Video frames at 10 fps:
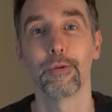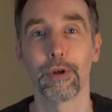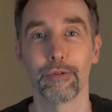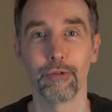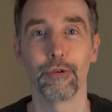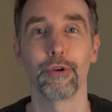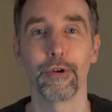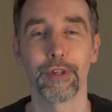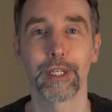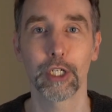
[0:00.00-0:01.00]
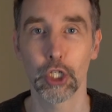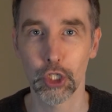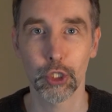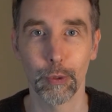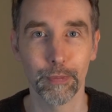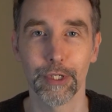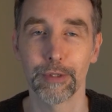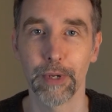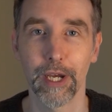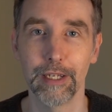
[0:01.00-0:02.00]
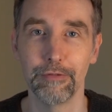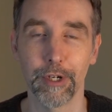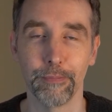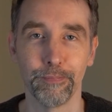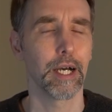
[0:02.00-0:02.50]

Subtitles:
whether or not they can stop this behavior.